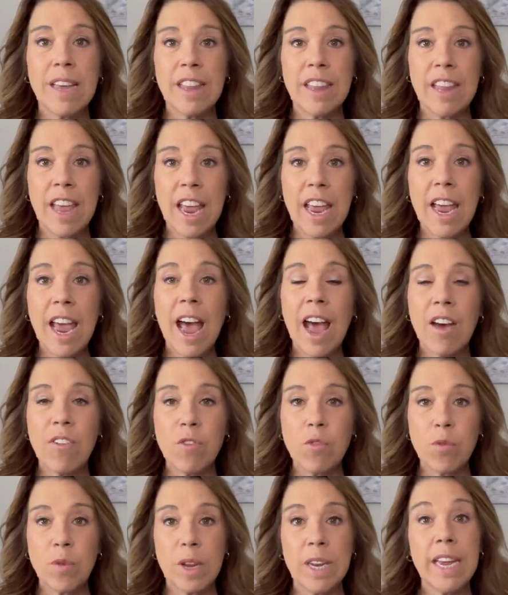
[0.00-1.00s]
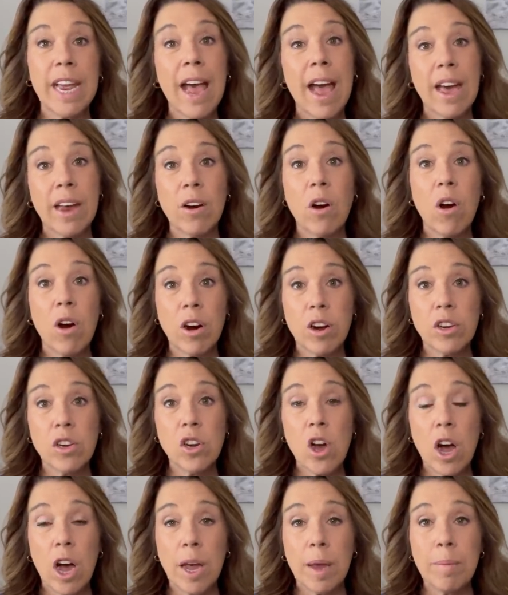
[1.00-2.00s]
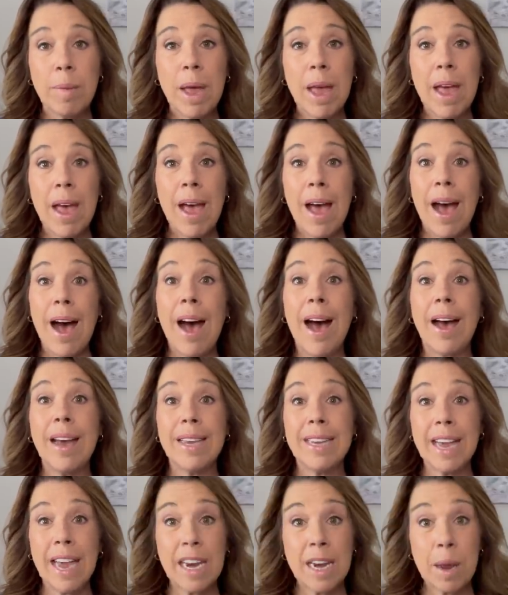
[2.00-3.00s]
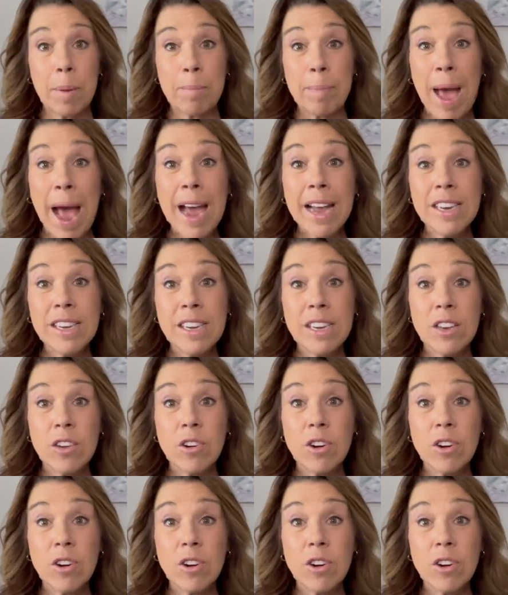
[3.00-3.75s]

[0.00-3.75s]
they have really had a hard time getting back to their